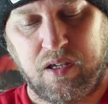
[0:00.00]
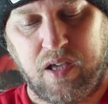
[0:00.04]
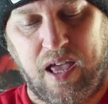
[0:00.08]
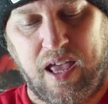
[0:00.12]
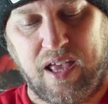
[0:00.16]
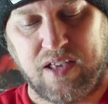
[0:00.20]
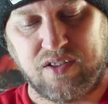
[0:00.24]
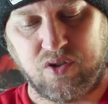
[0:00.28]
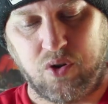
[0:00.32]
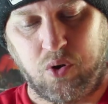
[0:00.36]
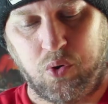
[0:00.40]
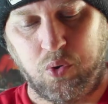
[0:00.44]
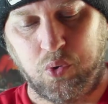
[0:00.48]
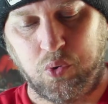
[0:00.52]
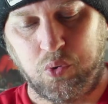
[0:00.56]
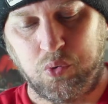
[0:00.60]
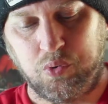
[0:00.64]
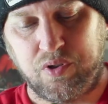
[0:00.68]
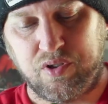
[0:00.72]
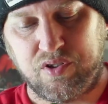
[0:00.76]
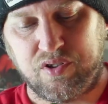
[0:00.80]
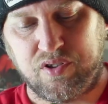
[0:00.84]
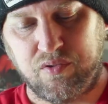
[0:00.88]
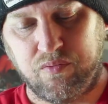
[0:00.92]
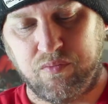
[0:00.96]
as old
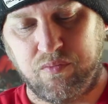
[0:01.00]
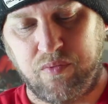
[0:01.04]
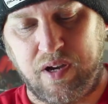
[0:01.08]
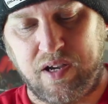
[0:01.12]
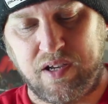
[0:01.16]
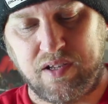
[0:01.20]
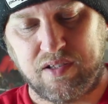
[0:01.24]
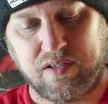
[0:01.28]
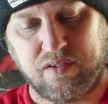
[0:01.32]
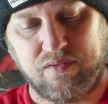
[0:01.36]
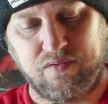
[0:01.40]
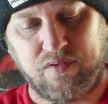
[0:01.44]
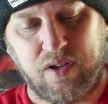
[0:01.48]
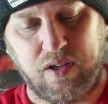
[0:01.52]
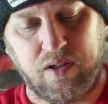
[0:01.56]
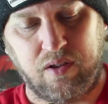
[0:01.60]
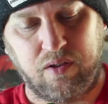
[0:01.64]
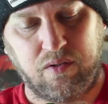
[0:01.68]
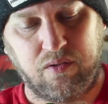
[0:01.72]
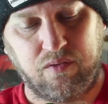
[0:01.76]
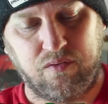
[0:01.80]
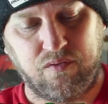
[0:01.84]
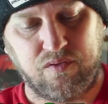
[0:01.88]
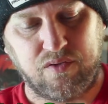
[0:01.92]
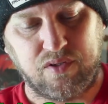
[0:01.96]
as the race of
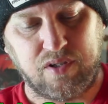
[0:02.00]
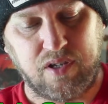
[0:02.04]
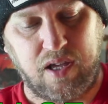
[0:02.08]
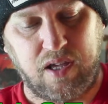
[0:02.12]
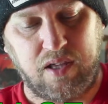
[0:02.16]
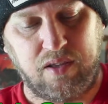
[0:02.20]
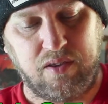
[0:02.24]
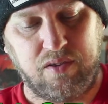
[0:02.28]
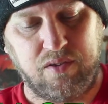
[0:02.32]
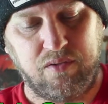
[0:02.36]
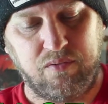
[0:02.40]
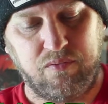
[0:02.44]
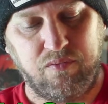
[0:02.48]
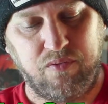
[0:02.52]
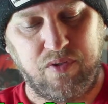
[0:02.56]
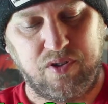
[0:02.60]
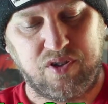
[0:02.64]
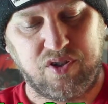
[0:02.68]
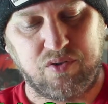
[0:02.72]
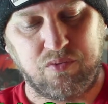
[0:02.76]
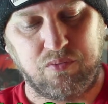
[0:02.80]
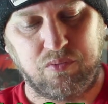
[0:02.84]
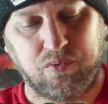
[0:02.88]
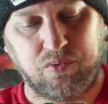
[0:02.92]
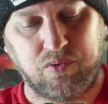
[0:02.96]
elves and the
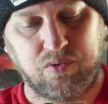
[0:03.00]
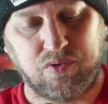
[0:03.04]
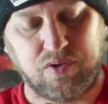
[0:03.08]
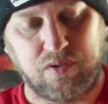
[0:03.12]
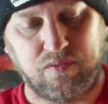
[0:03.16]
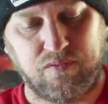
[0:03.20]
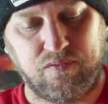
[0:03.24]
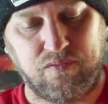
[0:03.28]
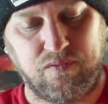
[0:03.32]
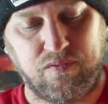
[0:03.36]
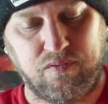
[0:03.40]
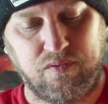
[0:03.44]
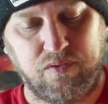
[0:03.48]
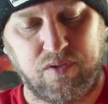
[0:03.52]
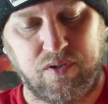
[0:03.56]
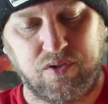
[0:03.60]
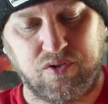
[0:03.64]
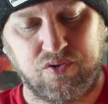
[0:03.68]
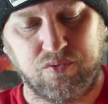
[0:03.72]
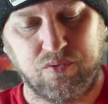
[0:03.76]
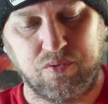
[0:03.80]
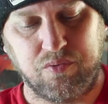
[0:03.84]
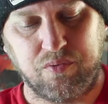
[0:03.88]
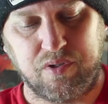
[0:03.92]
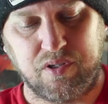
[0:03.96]
rituals of the
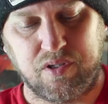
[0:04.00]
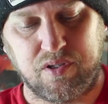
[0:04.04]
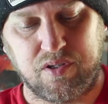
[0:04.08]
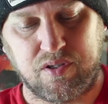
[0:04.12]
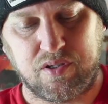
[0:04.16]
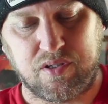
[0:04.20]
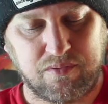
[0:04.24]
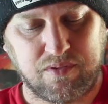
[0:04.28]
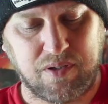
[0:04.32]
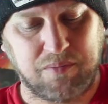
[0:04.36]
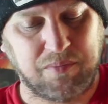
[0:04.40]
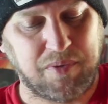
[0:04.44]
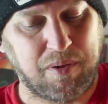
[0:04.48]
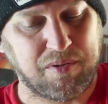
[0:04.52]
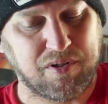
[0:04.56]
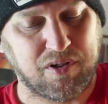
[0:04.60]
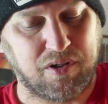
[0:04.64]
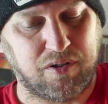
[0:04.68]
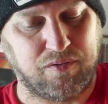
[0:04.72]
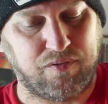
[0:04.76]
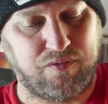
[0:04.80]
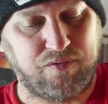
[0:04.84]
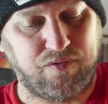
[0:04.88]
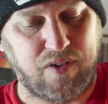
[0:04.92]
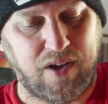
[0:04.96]
druids, sometimes
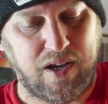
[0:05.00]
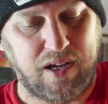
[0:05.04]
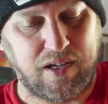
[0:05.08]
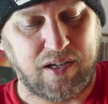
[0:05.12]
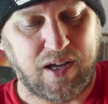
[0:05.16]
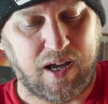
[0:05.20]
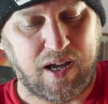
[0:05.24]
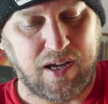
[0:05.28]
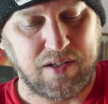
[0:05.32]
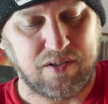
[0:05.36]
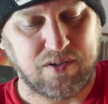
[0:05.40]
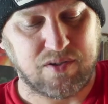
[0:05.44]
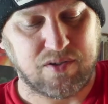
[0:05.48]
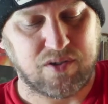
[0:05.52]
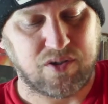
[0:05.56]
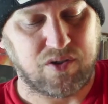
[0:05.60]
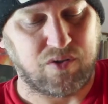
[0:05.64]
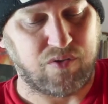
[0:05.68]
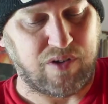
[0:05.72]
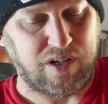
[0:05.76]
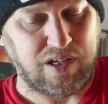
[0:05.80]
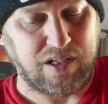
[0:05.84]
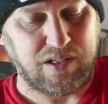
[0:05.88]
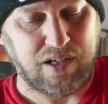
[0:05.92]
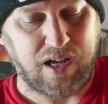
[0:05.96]
called Fey Knights,
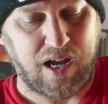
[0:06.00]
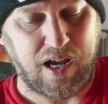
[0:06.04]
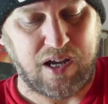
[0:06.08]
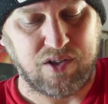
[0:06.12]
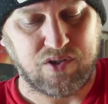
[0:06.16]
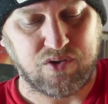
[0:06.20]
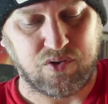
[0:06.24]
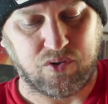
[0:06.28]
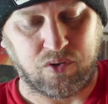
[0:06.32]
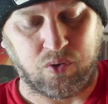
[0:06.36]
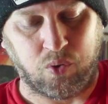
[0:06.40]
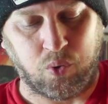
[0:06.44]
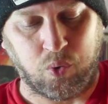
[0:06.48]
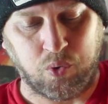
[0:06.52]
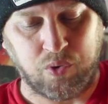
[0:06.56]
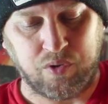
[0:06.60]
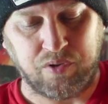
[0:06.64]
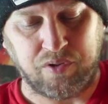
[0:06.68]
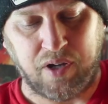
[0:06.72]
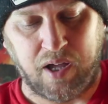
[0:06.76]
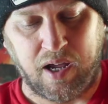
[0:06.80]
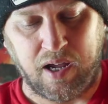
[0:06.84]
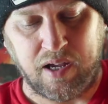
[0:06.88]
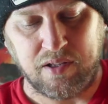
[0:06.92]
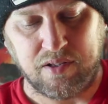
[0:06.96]
Green Knights, or
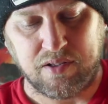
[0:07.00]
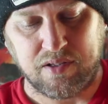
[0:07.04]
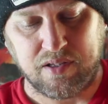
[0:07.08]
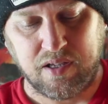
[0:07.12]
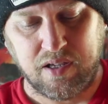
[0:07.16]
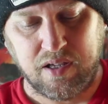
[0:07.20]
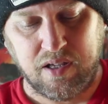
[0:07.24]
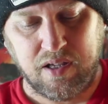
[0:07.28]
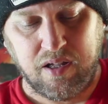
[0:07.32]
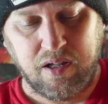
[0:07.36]
Horn Knights.